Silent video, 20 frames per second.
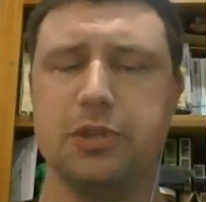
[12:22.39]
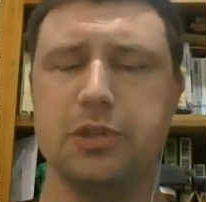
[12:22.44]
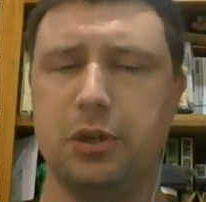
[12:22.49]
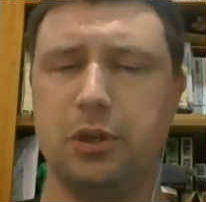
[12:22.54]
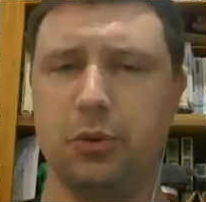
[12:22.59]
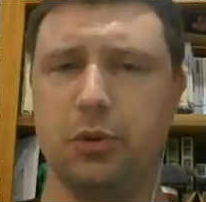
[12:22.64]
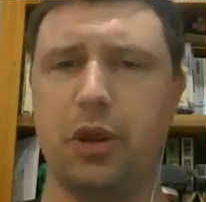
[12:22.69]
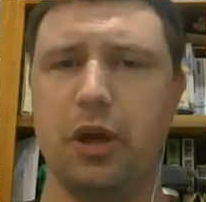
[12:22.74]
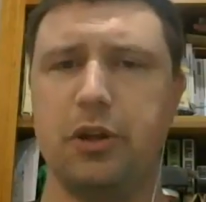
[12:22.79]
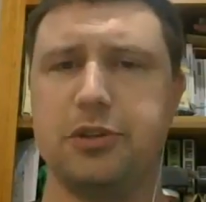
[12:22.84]
And
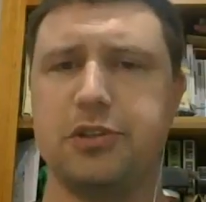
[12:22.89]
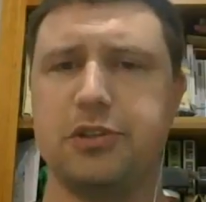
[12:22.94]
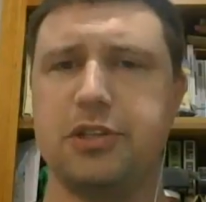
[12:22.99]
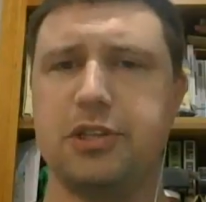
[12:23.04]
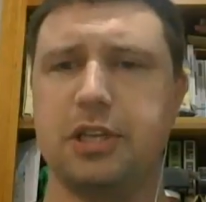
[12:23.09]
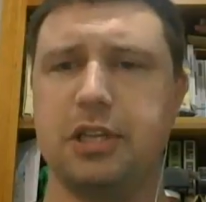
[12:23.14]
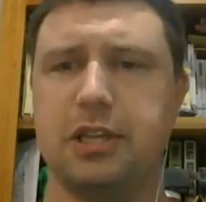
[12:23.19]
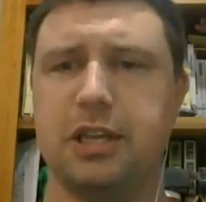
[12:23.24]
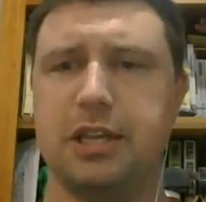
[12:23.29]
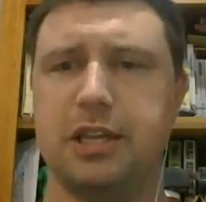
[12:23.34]
you'll notice
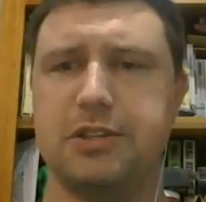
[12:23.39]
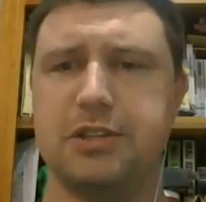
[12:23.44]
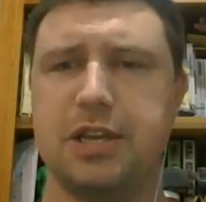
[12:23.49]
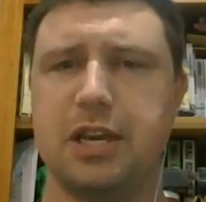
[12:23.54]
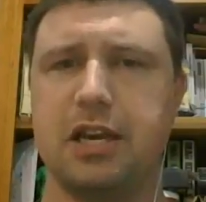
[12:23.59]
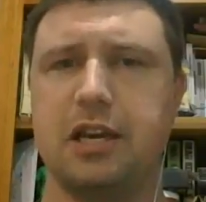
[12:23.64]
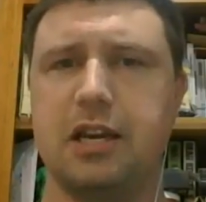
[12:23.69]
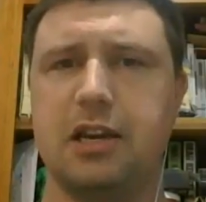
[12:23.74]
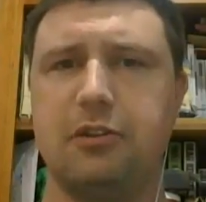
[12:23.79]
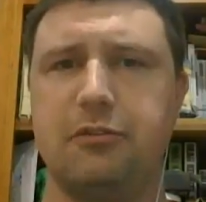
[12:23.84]
that there's
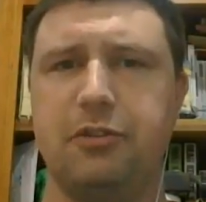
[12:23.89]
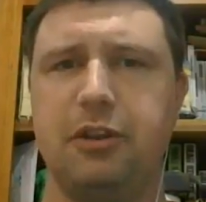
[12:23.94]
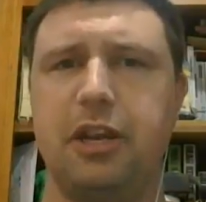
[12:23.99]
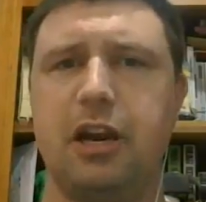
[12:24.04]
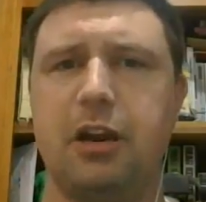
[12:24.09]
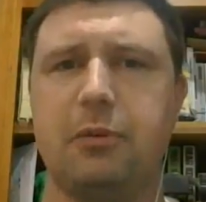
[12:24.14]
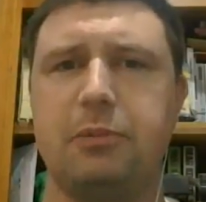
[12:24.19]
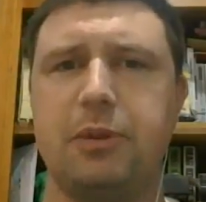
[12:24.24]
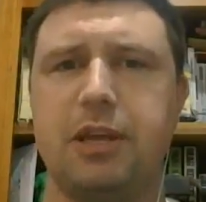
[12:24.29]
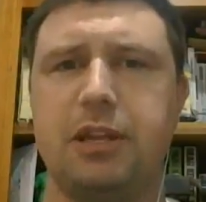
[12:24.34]
a
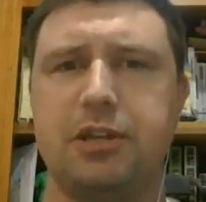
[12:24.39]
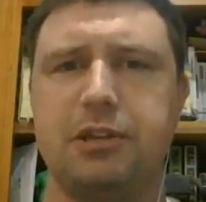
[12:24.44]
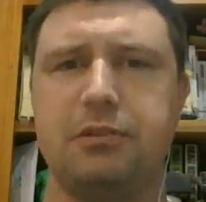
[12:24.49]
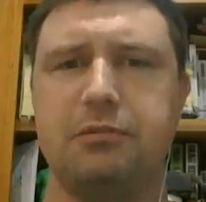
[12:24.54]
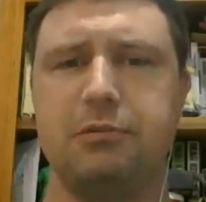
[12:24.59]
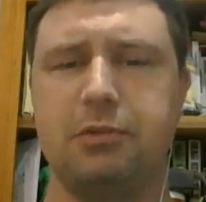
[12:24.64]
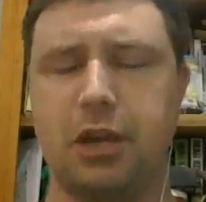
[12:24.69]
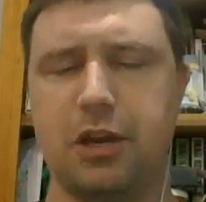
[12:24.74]
video up there that